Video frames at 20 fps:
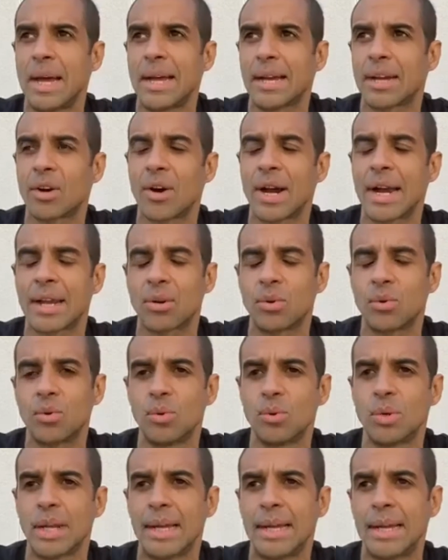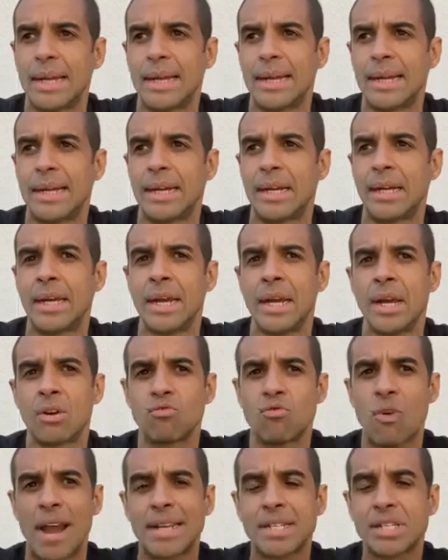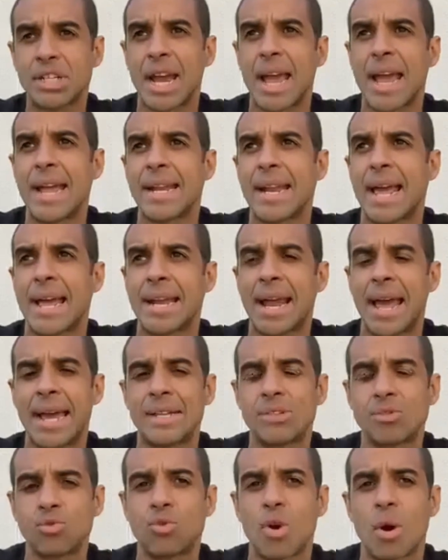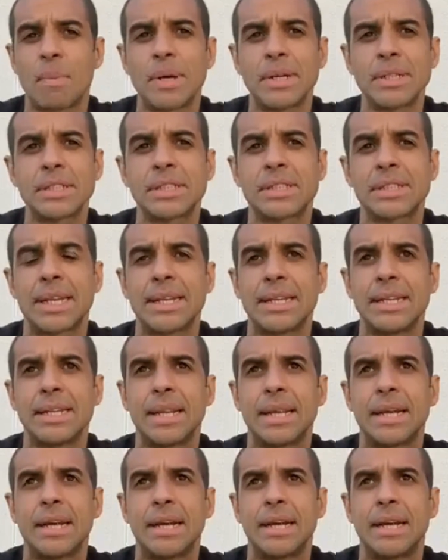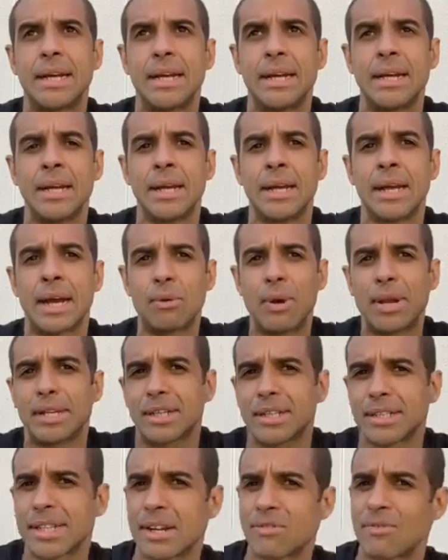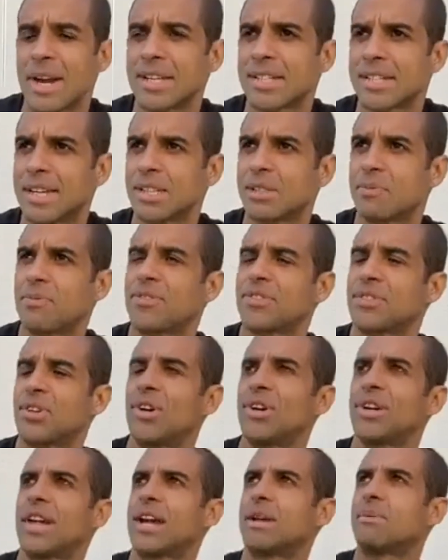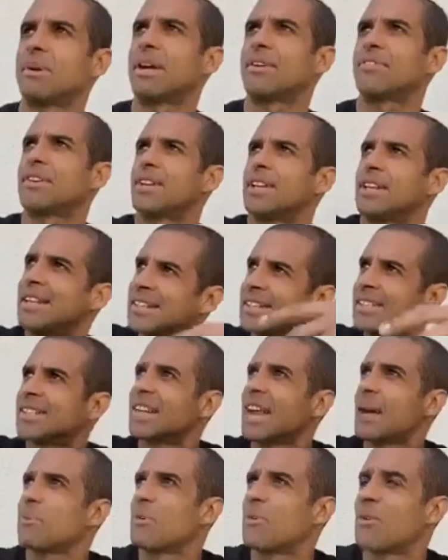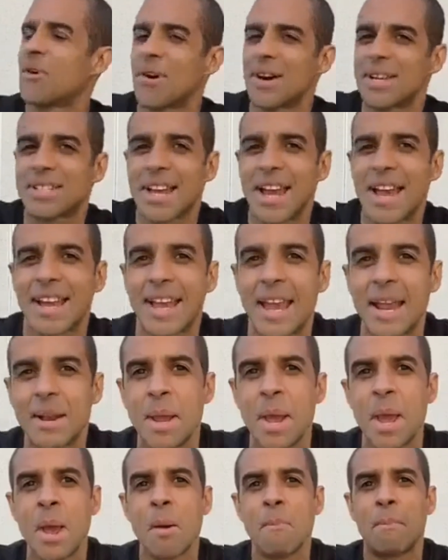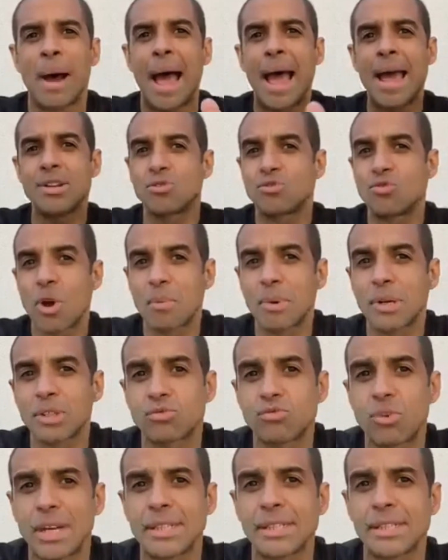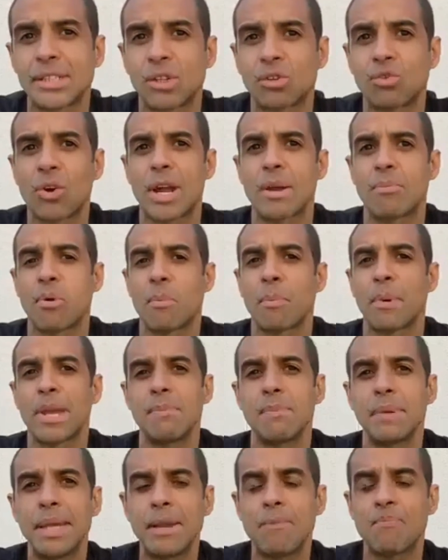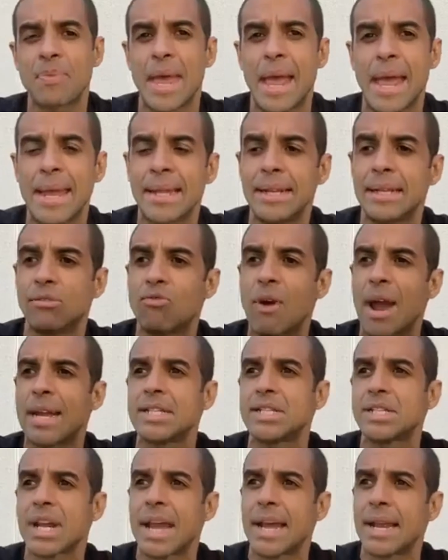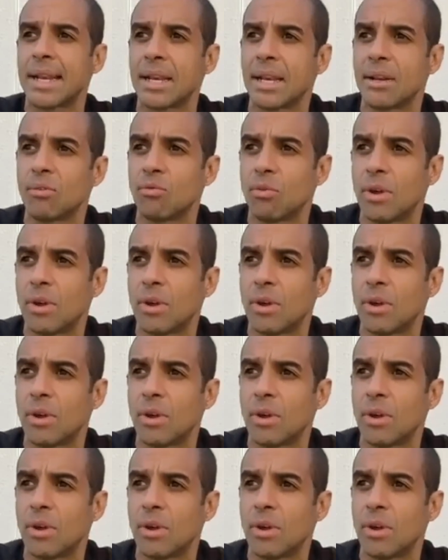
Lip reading: a guy called Ranjan and Andrew Roberts. And I won't go say Ranjan's surname, I have to listen to that before I say it again. But Andrew Roberts runs the Great Property Meet, and Ranjan